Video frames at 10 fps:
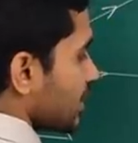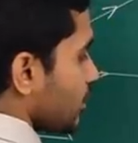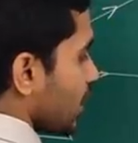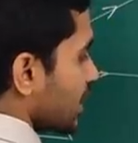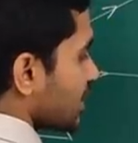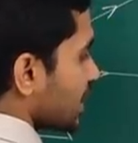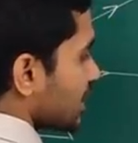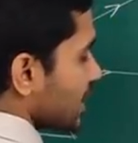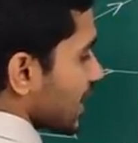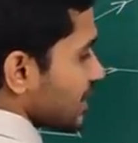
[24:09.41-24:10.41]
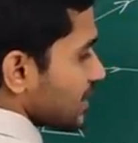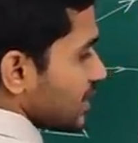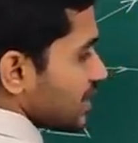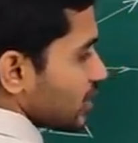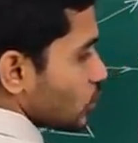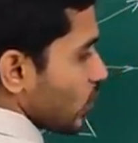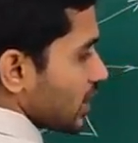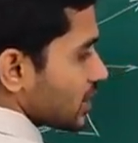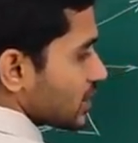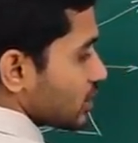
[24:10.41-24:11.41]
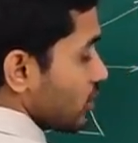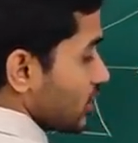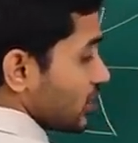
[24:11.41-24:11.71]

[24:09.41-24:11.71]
and minus gets cancelled 6 ones sorry